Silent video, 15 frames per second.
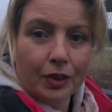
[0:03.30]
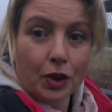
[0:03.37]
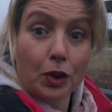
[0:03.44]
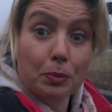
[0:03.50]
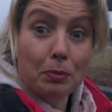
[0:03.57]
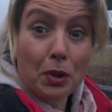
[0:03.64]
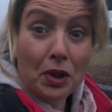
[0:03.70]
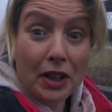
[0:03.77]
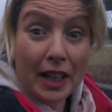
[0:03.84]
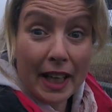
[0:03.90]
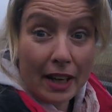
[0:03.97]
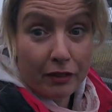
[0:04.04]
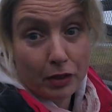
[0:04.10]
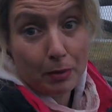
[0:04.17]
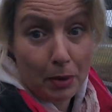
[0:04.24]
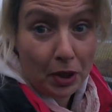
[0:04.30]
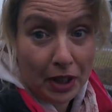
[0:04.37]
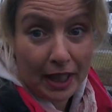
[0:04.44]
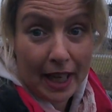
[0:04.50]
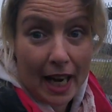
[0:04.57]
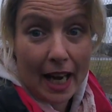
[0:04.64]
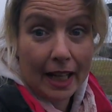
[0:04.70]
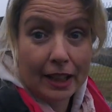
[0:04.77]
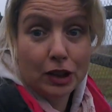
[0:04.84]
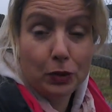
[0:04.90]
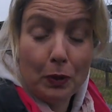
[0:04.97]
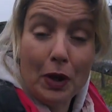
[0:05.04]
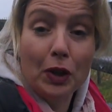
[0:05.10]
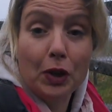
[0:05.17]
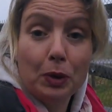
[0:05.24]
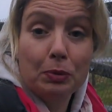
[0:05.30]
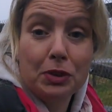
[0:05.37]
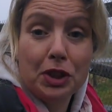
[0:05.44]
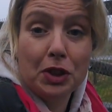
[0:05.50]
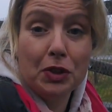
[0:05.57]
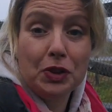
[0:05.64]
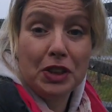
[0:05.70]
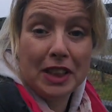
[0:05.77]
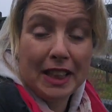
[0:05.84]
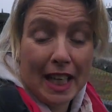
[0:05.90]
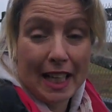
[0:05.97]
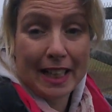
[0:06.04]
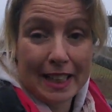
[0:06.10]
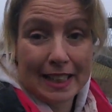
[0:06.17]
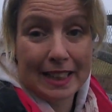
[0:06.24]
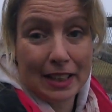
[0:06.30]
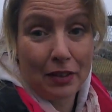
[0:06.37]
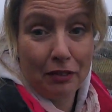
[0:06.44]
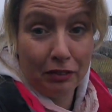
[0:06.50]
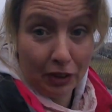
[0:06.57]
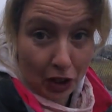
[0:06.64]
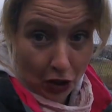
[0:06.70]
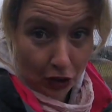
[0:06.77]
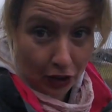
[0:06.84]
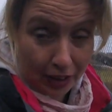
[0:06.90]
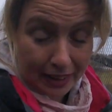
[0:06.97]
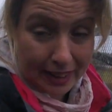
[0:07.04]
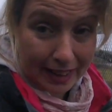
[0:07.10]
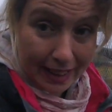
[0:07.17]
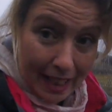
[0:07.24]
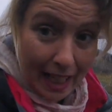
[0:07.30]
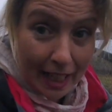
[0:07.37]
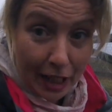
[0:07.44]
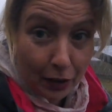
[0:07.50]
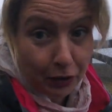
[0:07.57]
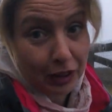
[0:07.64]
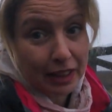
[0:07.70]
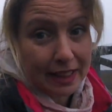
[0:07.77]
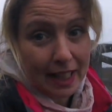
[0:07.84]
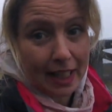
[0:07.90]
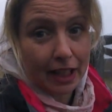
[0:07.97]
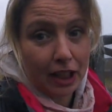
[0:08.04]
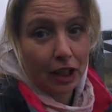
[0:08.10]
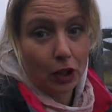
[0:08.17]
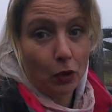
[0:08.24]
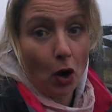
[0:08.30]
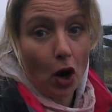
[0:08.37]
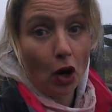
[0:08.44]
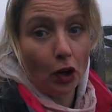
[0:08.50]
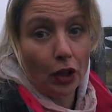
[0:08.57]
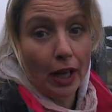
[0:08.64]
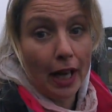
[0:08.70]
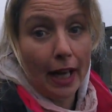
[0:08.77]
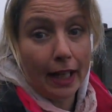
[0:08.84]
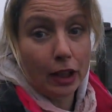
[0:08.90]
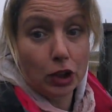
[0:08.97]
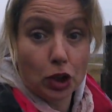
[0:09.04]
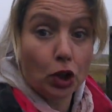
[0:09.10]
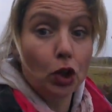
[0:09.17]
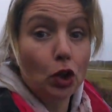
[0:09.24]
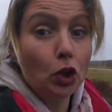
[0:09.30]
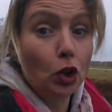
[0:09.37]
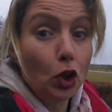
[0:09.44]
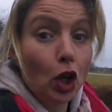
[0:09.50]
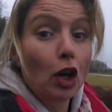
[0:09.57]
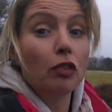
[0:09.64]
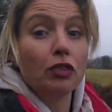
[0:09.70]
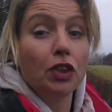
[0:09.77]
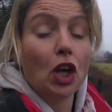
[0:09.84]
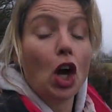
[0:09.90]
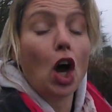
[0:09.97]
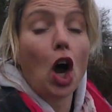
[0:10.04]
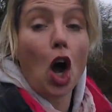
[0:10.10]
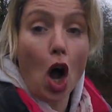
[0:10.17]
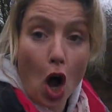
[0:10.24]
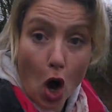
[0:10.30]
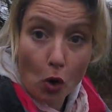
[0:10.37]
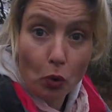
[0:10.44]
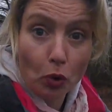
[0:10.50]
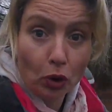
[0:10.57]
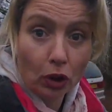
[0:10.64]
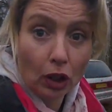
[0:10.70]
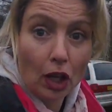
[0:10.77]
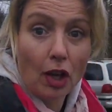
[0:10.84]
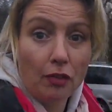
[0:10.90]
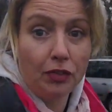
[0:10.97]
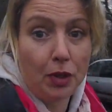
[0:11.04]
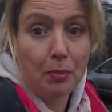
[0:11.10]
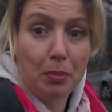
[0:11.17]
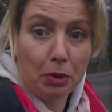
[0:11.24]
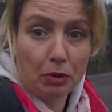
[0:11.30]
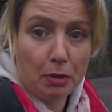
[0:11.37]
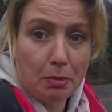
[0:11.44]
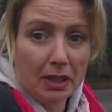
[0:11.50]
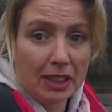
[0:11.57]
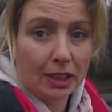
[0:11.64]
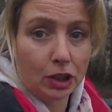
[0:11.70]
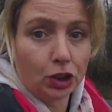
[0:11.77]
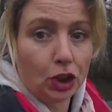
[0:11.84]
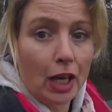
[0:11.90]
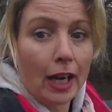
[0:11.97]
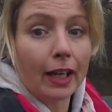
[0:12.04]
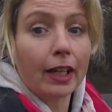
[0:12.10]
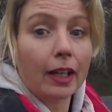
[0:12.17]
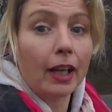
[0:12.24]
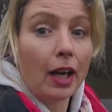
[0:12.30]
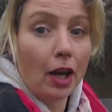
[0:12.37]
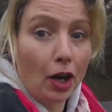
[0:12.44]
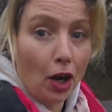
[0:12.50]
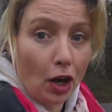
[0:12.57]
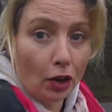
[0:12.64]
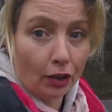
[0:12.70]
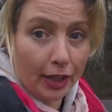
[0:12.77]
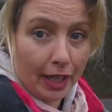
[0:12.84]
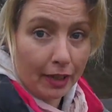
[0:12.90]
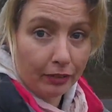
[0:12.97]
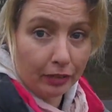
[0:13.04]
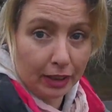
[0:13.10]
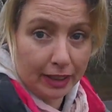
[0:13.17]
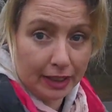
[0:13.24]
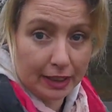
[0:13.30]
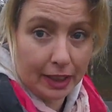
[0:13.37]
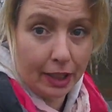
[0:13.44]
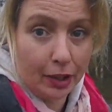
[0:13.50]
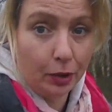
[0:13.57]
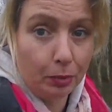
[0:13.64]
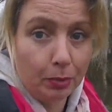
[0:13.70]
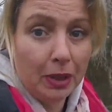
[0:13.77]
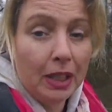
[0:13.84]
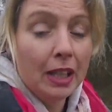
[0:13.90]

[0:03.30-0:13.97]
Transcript: Good morning everybody and welcome to today's vlog. Today I'm going to take you on a tour of the whole of the perimeter track at RAF Lindholme.